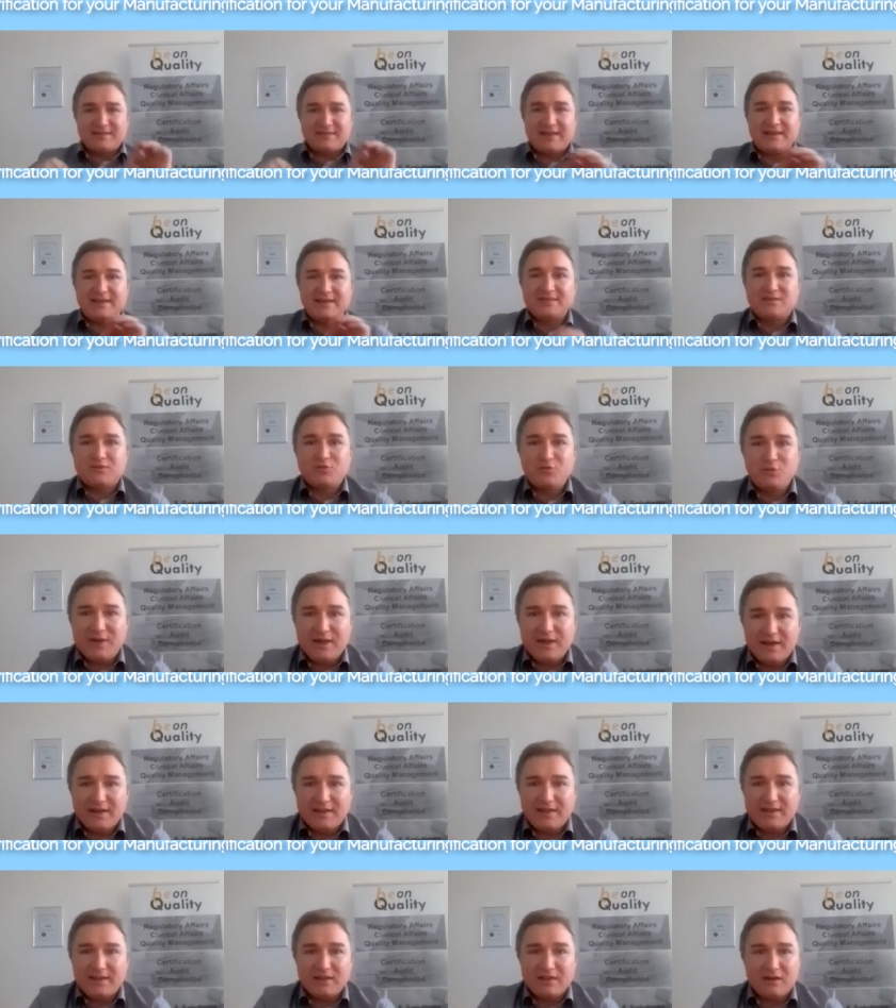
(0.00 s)
That is
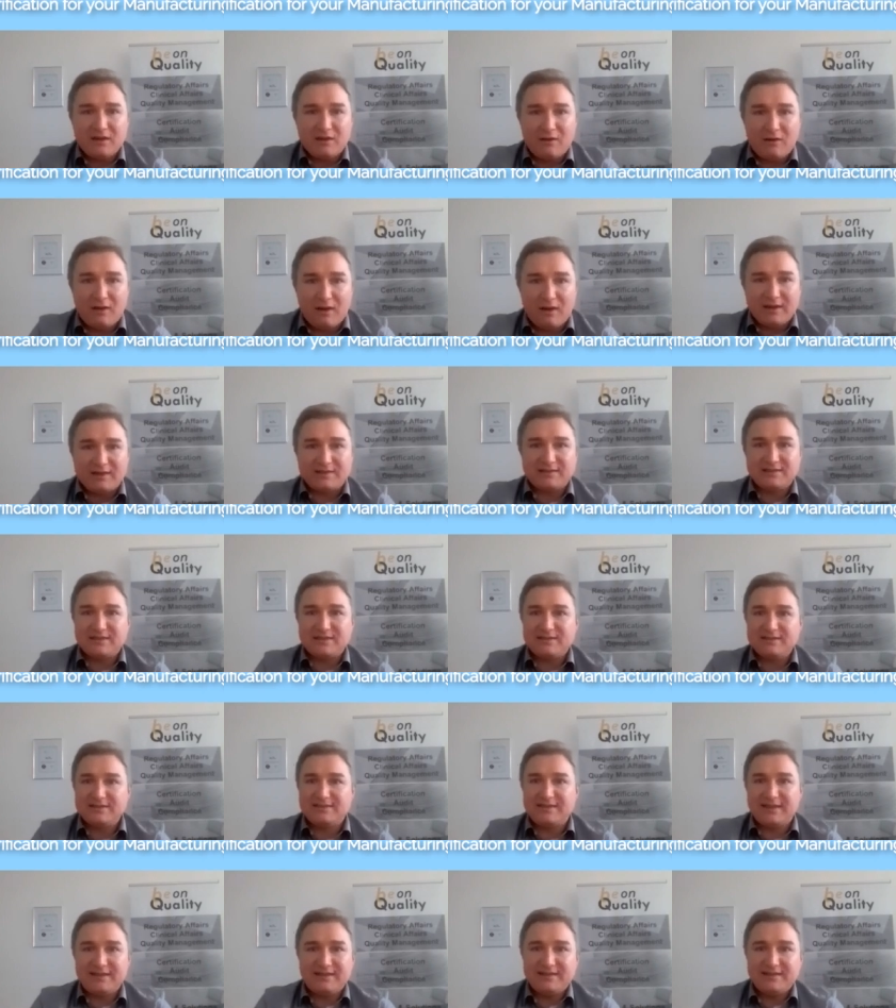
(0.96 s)
really, ah, oh,
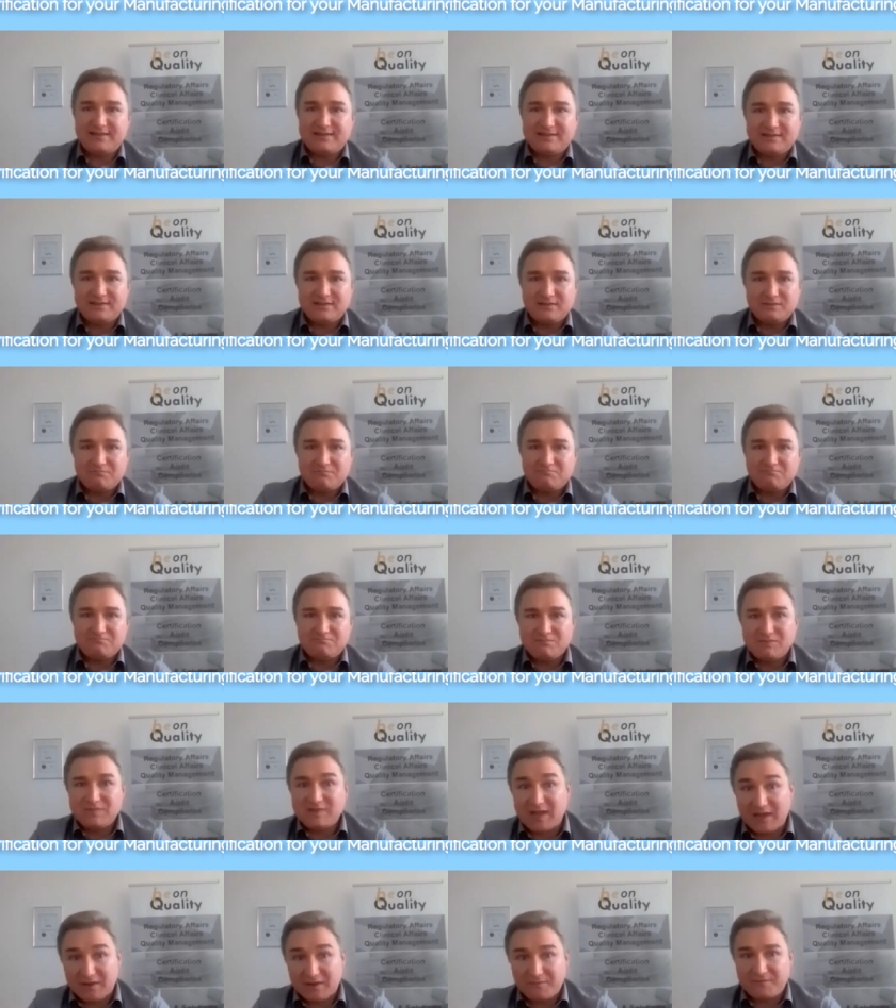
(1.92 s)
that is
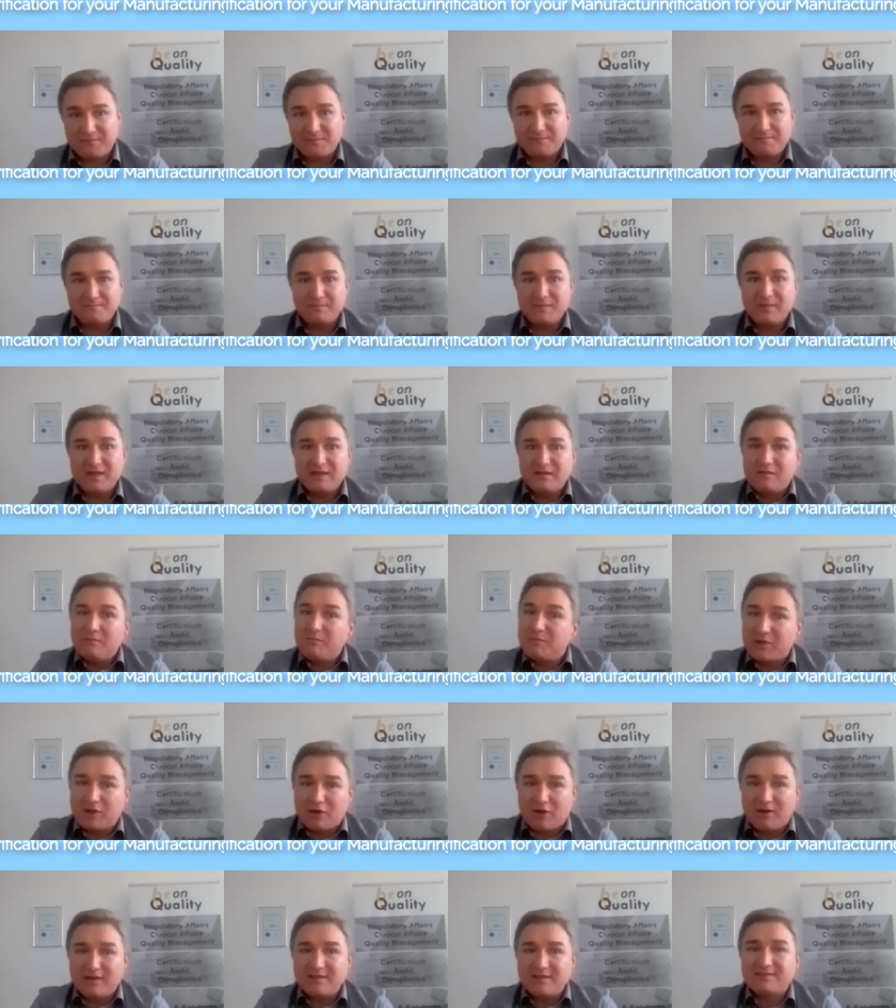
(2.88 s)
tough,
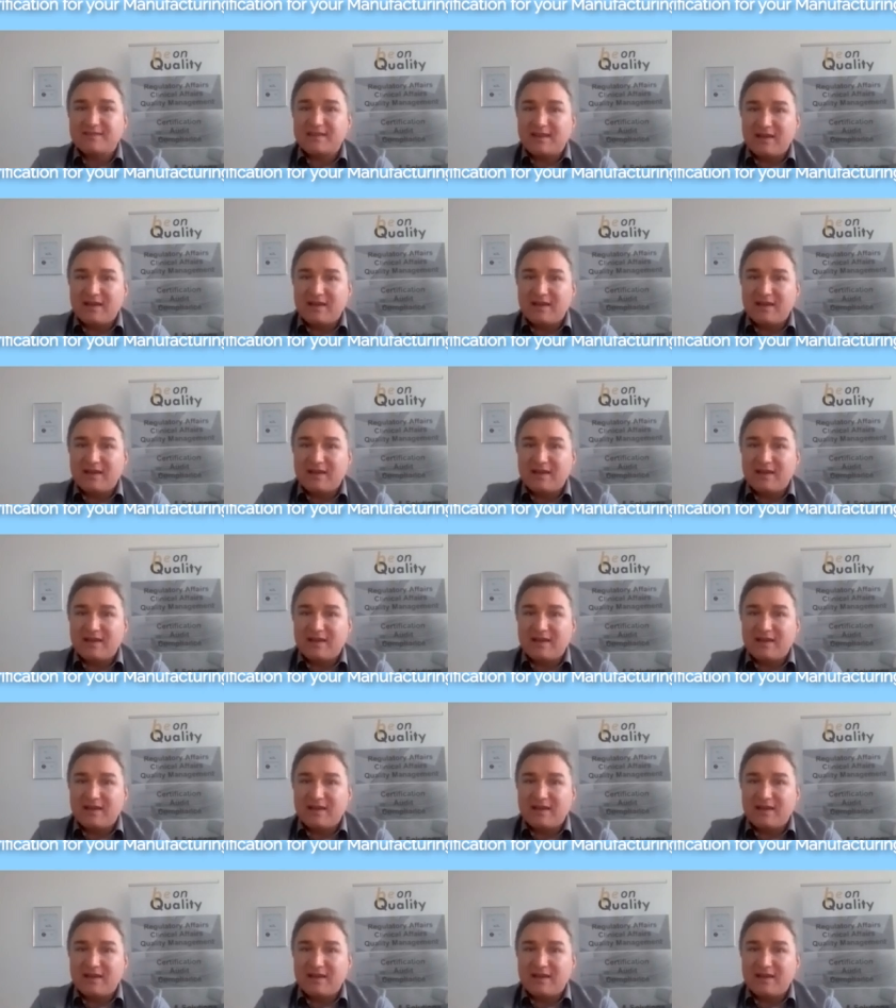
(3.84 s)
because